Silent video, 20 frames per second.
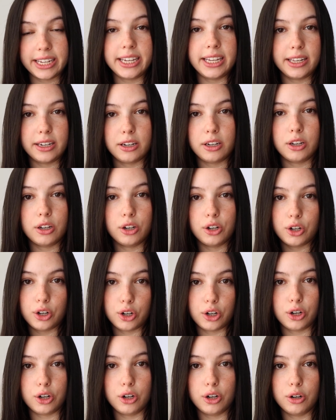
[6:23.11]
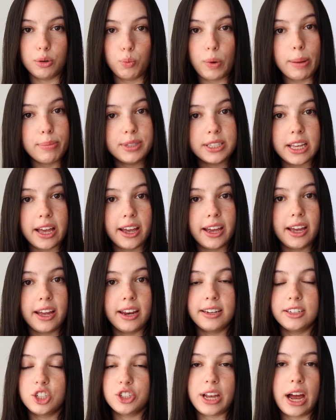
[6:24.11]
in her website
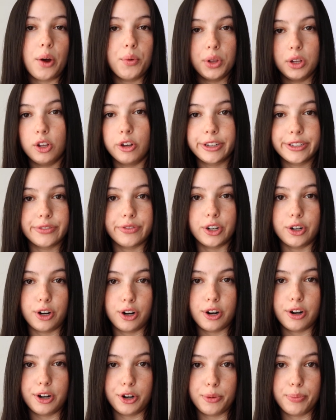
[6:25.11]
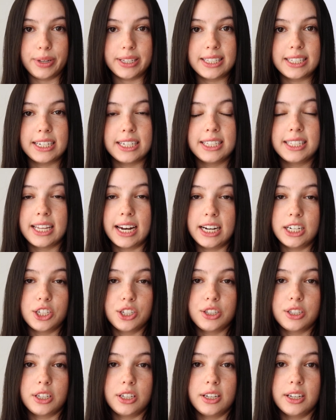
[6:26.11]
and just how it looks for her and her business, and I
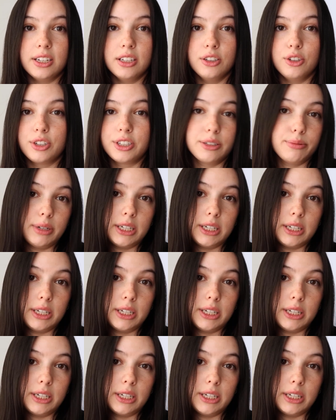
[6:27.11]
just think it looks